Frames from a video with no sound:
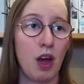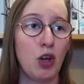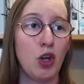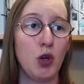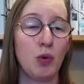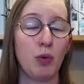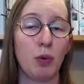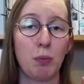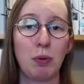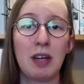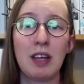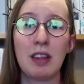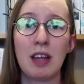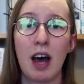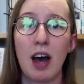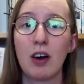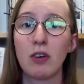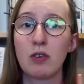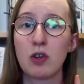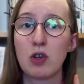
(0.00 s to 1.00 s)
You will be in the
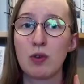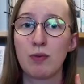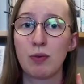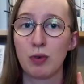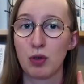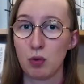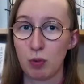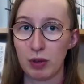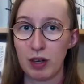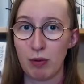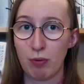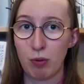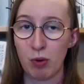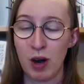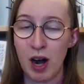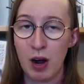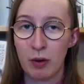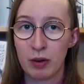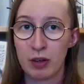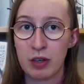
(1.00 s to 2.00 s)
house for
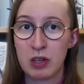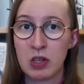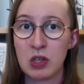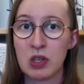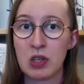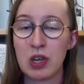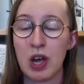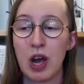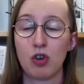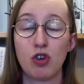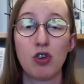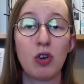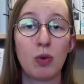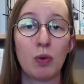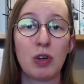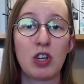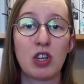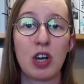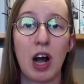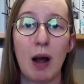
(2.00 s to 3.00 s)
24 hours, during
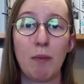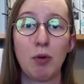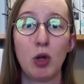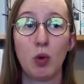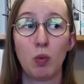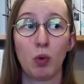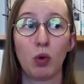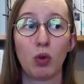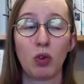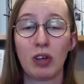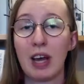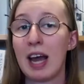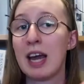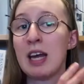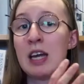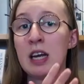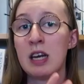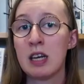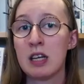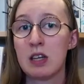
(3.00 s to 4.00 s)
which time you will
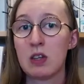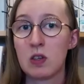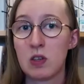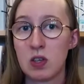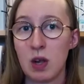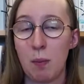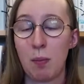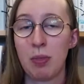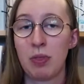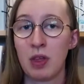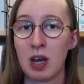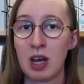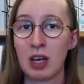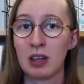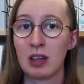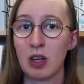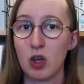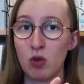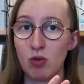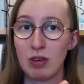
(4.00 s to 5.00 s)
gain
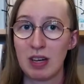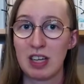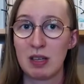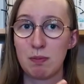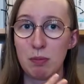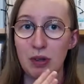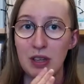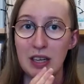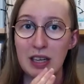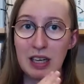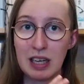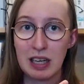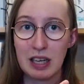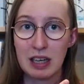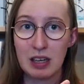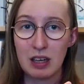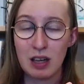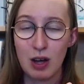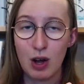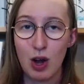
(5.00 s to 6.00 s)
something that you desperately
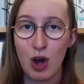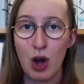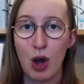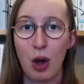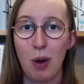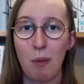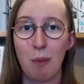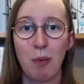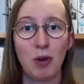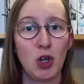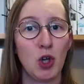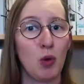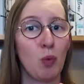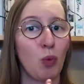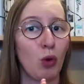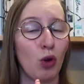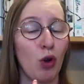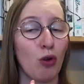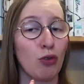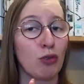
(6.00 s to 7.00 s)
need, but you
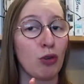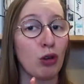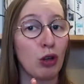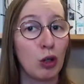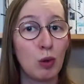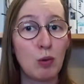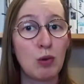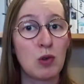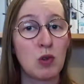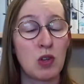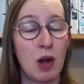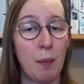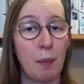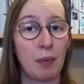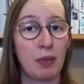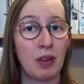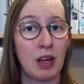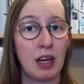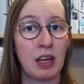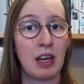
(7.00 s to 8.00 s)
will also lose
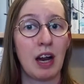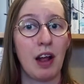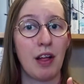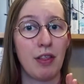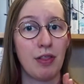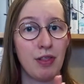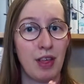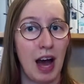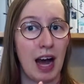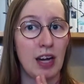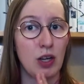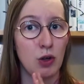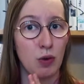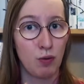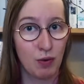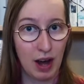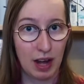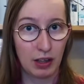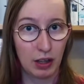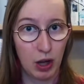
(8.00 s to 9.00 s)
something that you
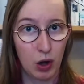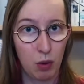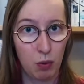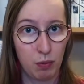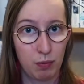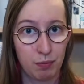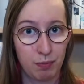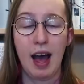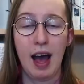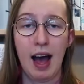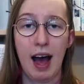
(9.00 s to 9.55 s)
value.